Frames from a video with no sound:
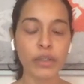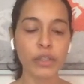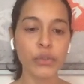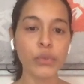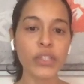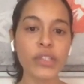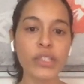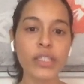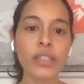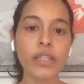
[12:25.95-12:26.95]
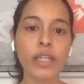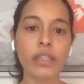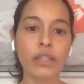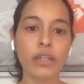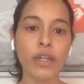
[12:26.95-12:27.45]
You can see that
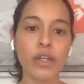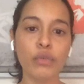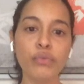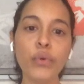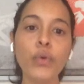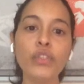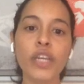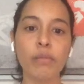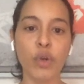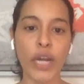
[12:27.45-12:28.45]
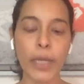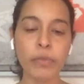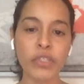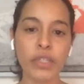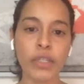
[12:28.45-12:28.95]
there are 4 demo
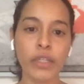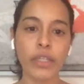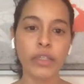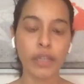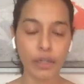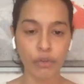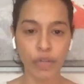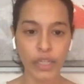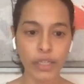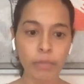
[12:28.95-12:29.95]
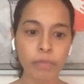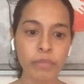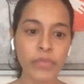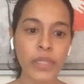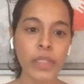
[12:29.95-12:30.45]
apps that are running,
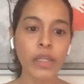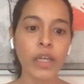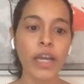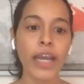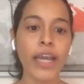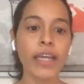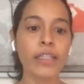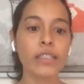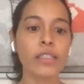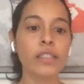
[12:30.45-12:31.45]
and